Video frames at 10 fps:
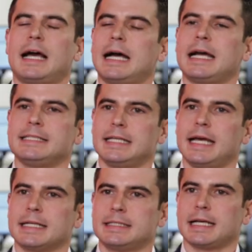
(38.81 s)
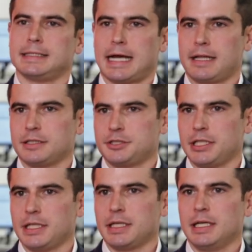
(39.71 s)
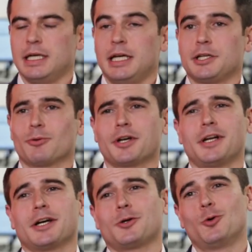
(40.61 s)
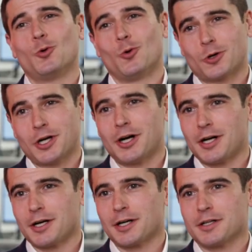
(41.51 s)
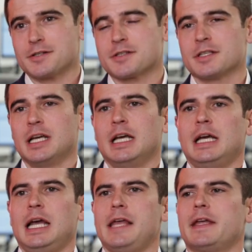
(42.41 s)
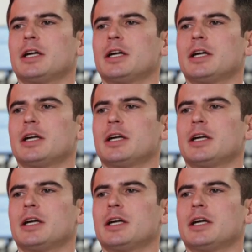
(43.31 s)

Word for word: high-tech technology you're working on cool cars, and then